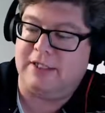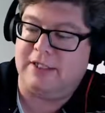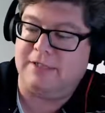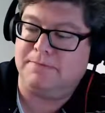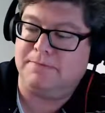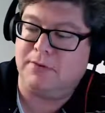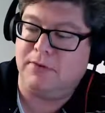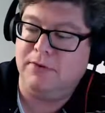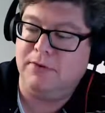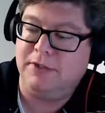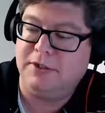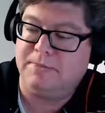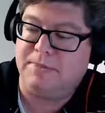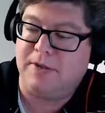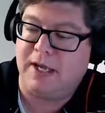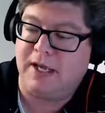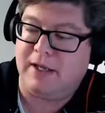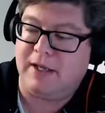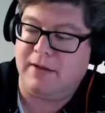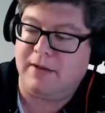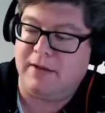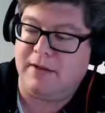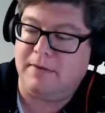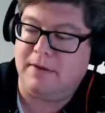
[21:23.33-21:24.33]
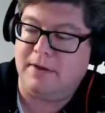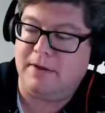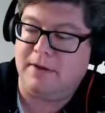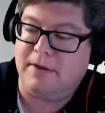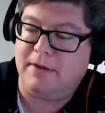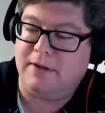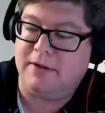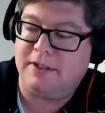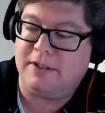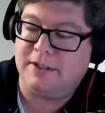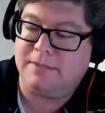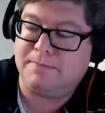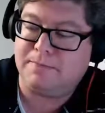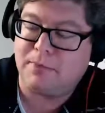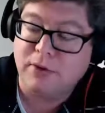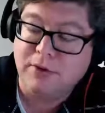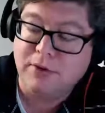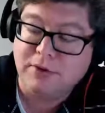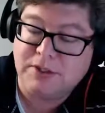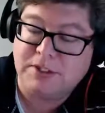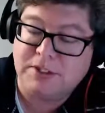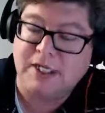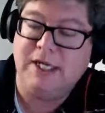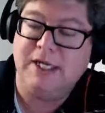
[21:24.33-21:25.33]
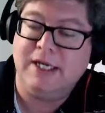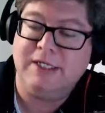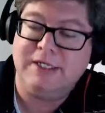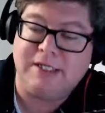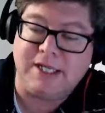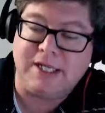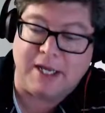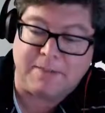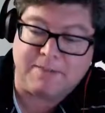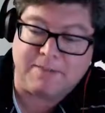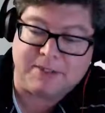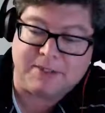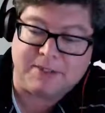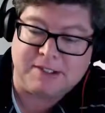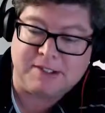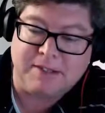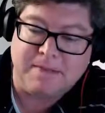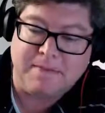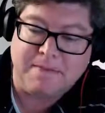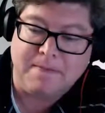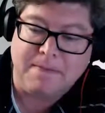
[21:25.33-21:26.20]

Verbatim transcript: spruce pit spruce tips